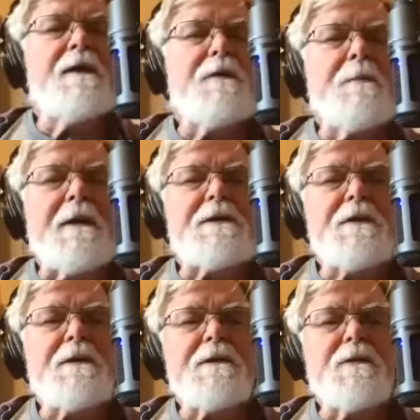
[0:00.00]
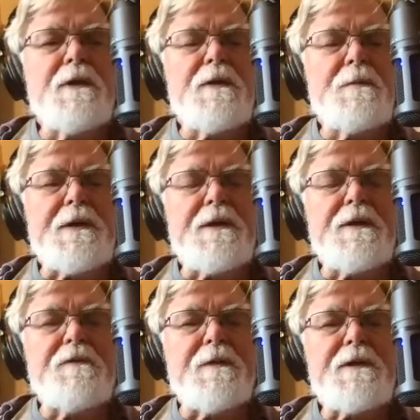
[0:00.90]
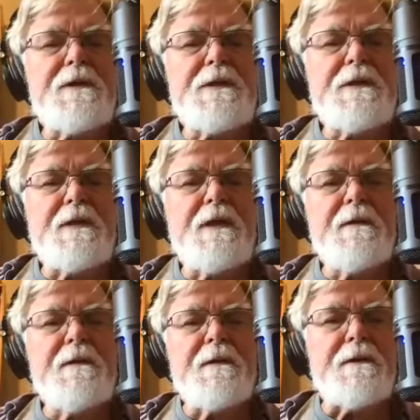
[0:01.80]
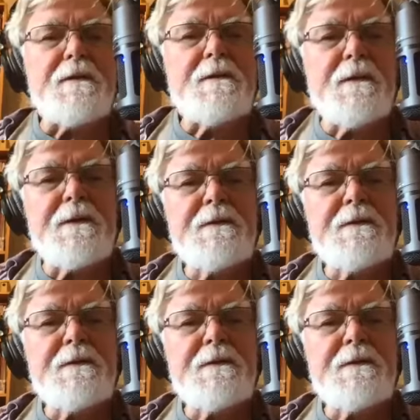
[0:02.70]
patient is going to be different just inherently, right?